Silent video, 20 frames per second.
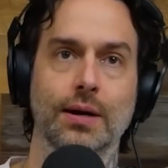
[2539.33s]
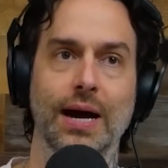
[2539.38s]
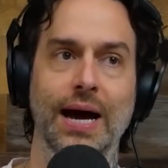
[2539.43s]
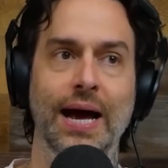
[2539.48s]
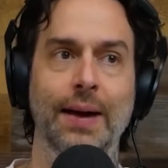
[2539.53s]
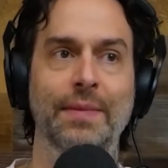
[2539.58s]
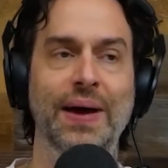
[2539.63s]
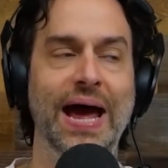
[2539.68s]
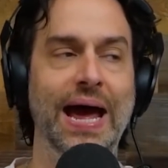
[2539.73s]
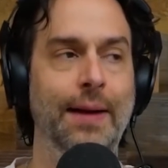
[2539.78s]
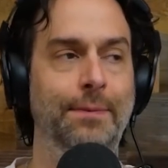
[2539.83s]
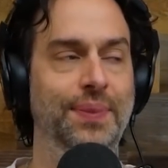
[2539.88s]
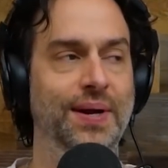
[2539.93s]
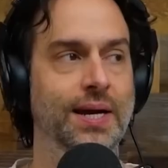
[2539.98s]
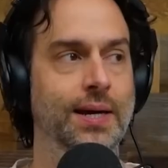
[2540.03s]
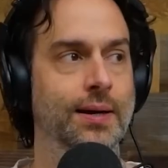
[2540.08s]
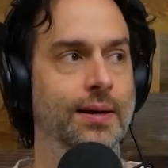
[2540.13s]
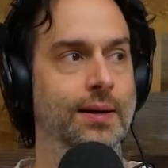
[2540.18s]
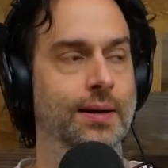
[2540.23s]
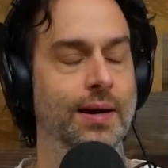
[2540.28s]
I'm
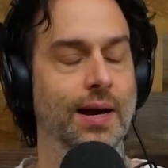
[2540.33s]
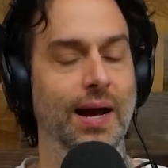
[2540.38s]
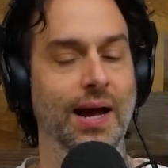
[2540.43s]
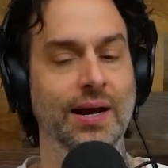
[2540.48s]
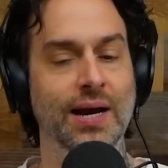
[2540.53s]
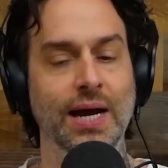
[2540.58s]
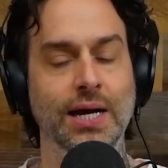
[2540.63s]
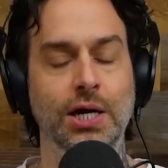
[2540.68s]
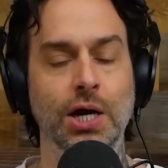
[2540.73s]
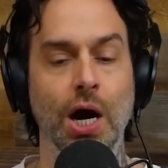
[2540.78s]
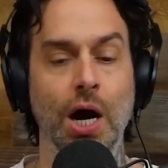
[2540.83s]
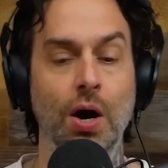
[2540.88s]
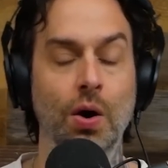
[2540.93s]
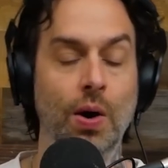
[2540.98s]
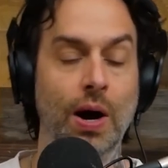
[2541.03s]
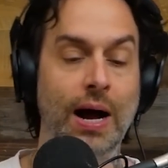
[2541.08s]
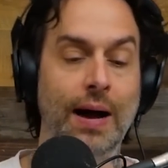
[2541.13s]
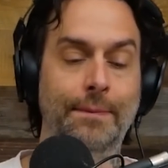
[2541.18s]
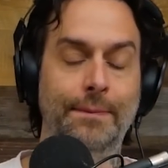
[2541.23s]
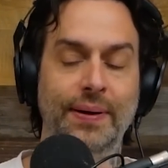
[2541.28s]
happy, and I
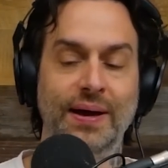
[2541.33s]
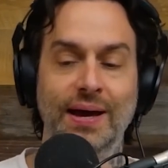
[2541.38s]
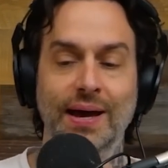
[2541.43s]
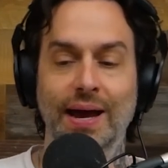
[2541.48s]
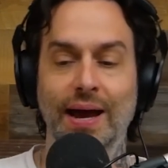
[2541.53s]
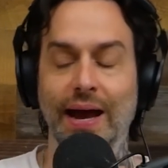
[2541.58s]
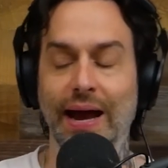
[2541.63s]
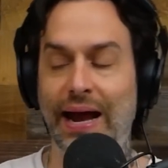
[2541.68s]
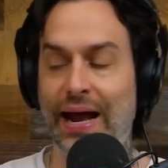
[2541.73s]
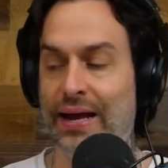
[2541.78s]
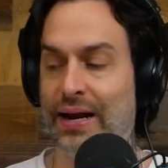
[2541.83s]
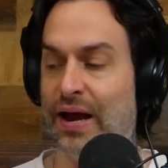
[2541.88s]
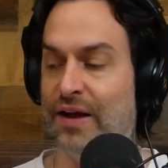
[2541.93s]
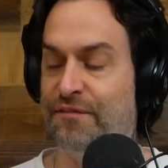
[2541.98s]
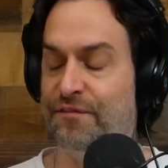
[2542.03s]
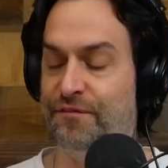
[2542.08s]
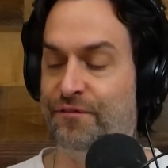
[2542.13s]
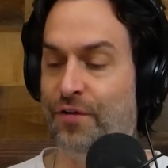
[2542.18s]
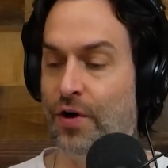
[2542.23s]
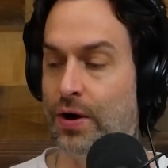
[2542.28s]
go up, and I
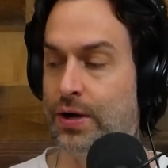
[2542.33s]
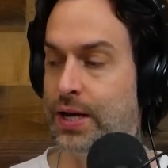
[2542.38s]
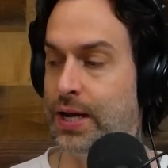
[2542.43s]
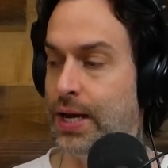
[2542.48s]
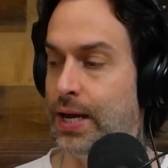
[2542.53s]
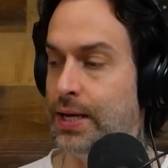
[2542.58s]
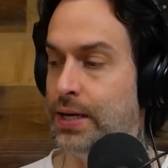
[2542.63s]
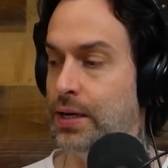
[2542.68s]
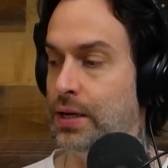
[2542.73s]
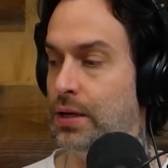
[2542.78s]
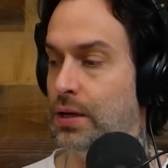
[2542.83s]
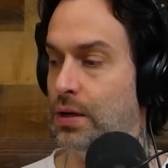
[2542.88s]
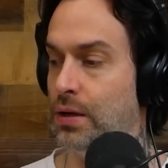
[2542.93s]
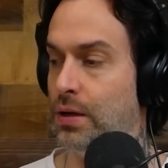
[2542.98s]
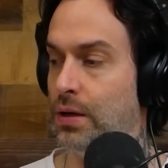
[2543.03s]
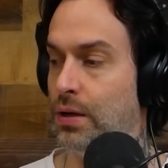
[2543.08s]
fucking